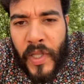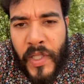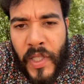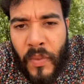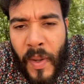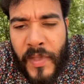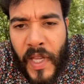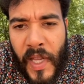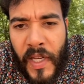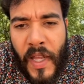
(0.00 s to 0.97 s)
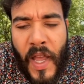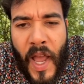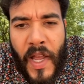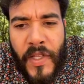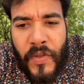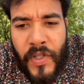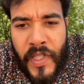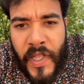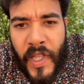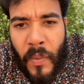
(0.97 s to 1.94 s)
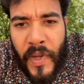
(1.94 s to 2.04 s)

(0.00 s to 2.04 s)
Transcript: into the website, as you see that we